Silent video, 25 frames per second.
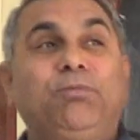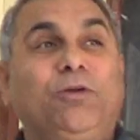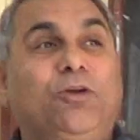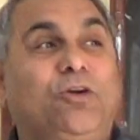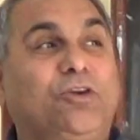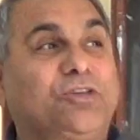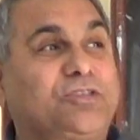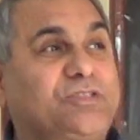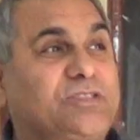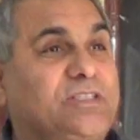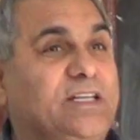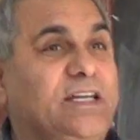
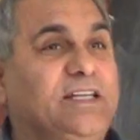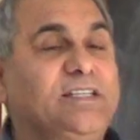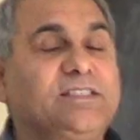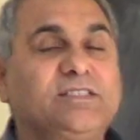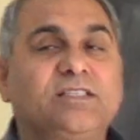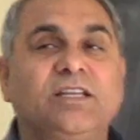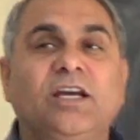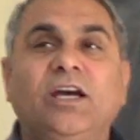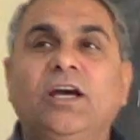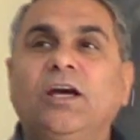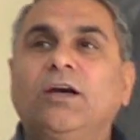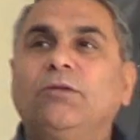plot
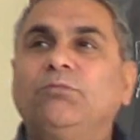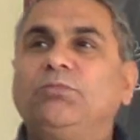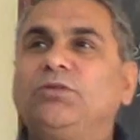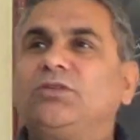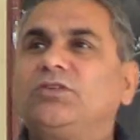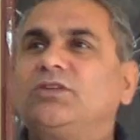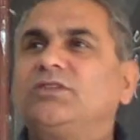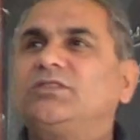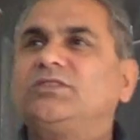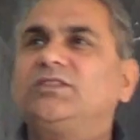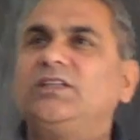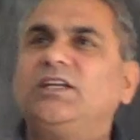size,
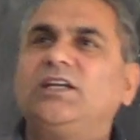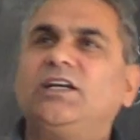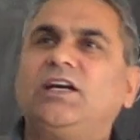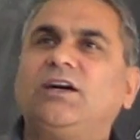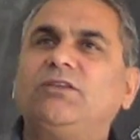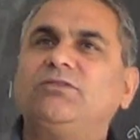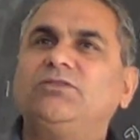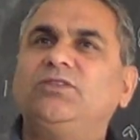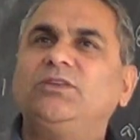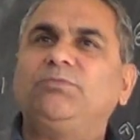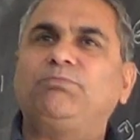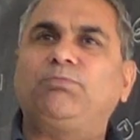because they
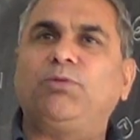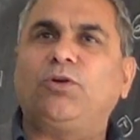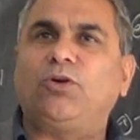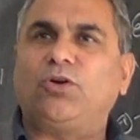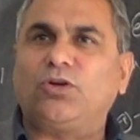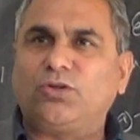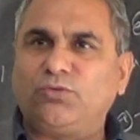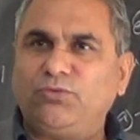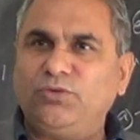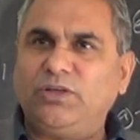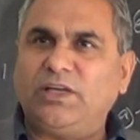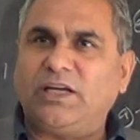have the
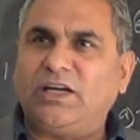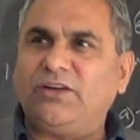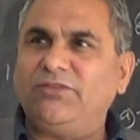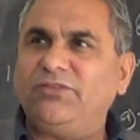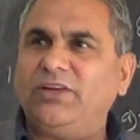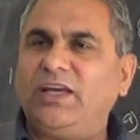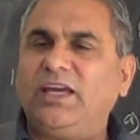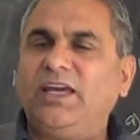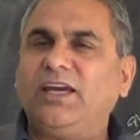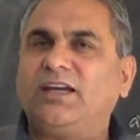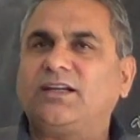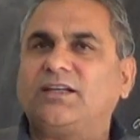plot, we
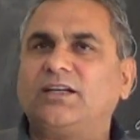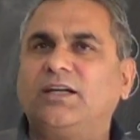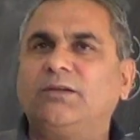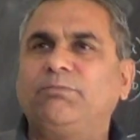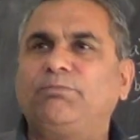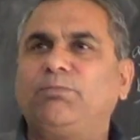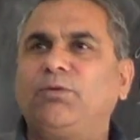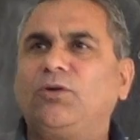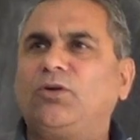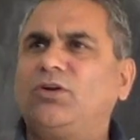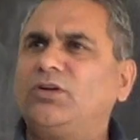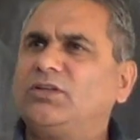have acre
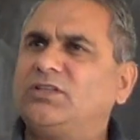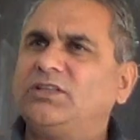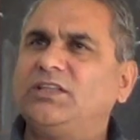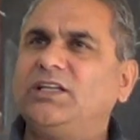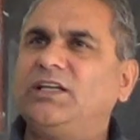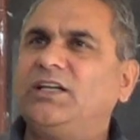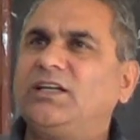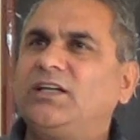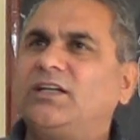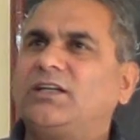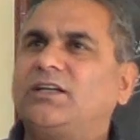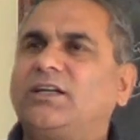plot,
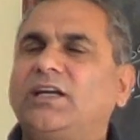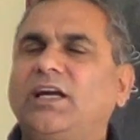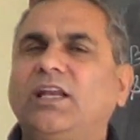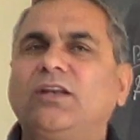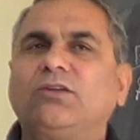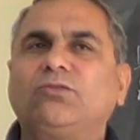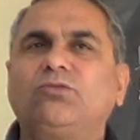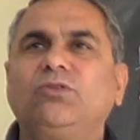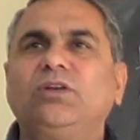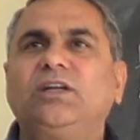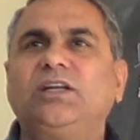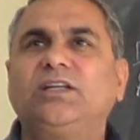they
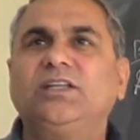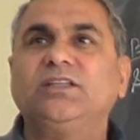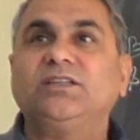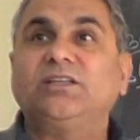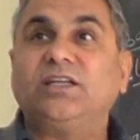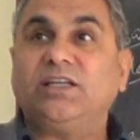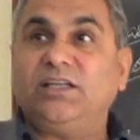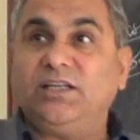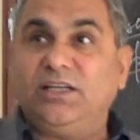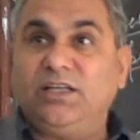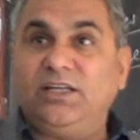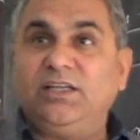calculate in
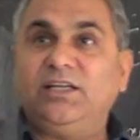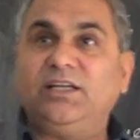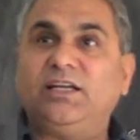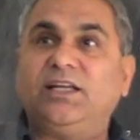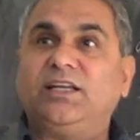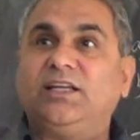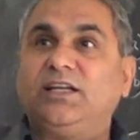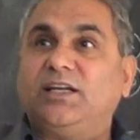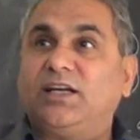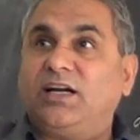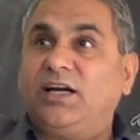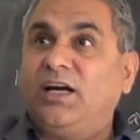the hilly
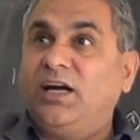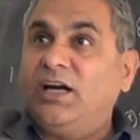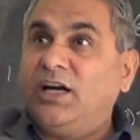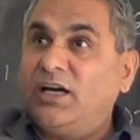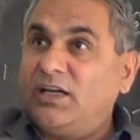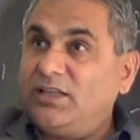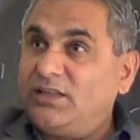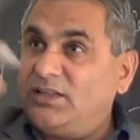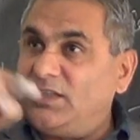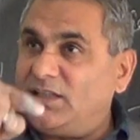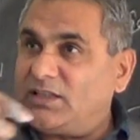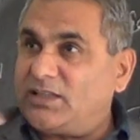area,
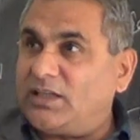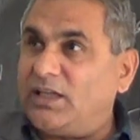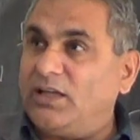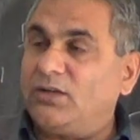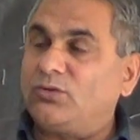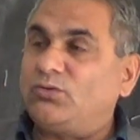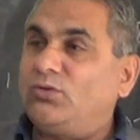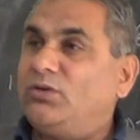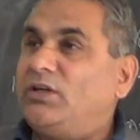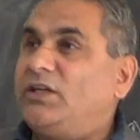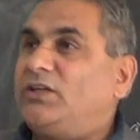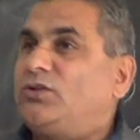they
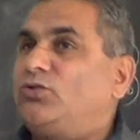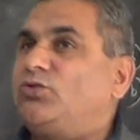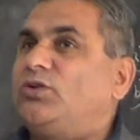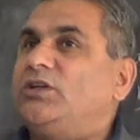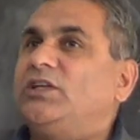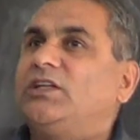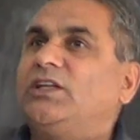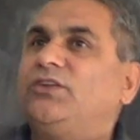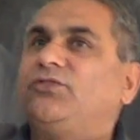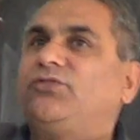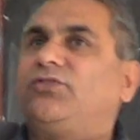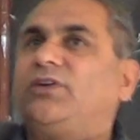calculate
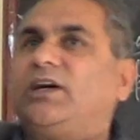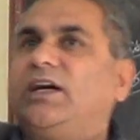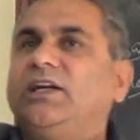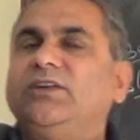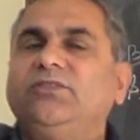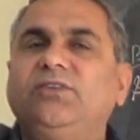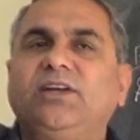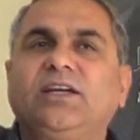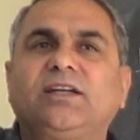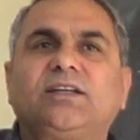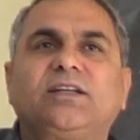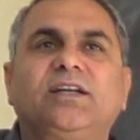
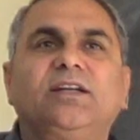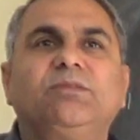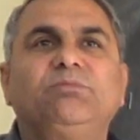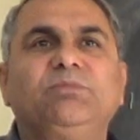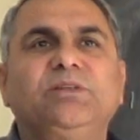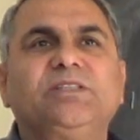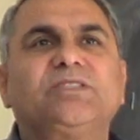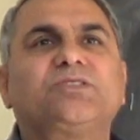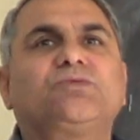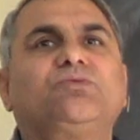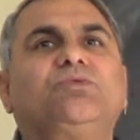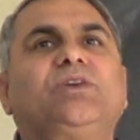25 acre
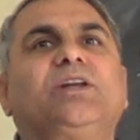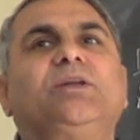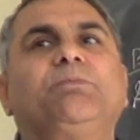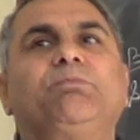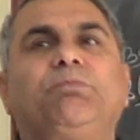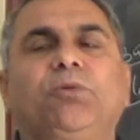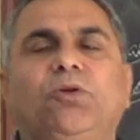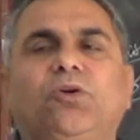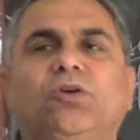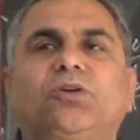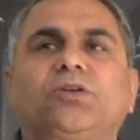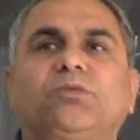means one
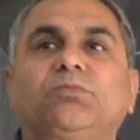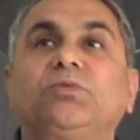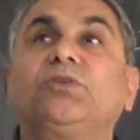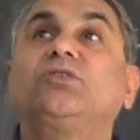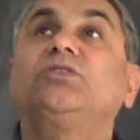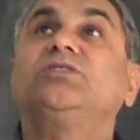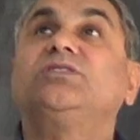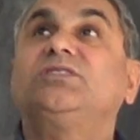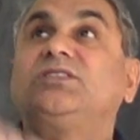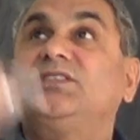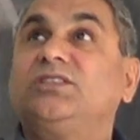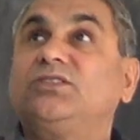plot
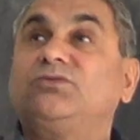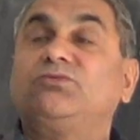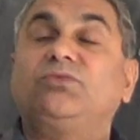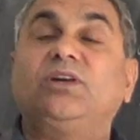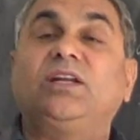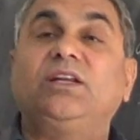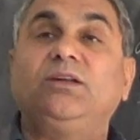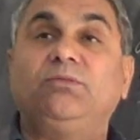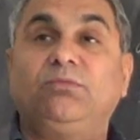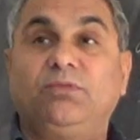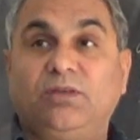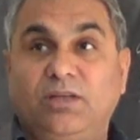because it is
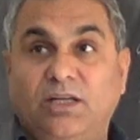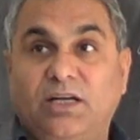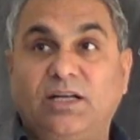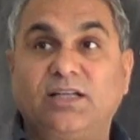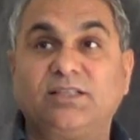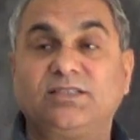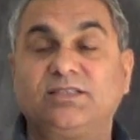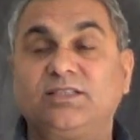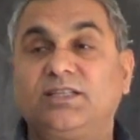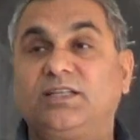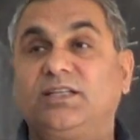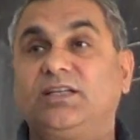very
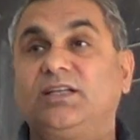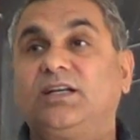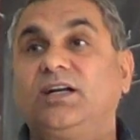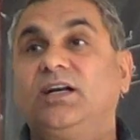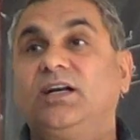large area.